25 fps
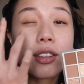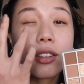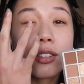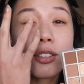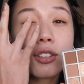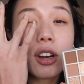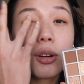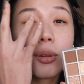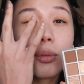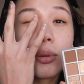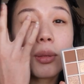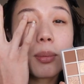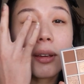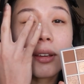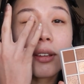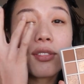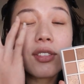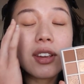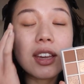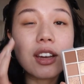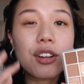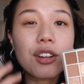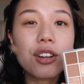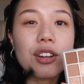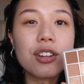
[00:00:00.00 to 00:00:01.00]
I start with my
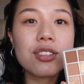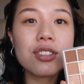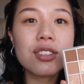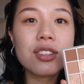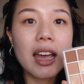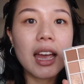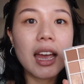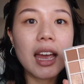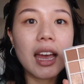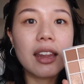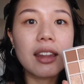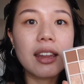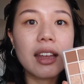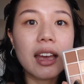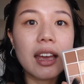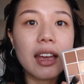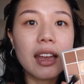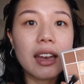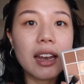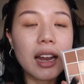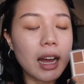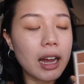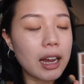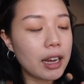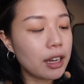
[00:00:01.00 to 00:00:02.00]
fingers and
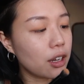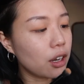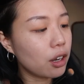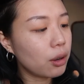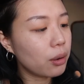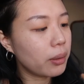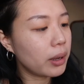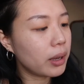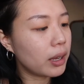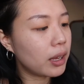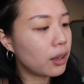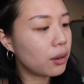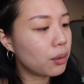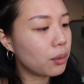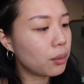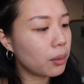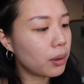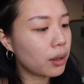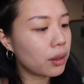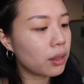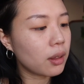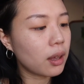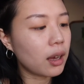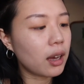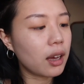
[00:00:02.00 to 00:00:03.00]
then I go in
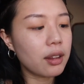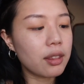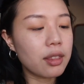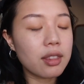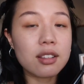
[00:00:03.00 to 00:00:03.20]
with uh,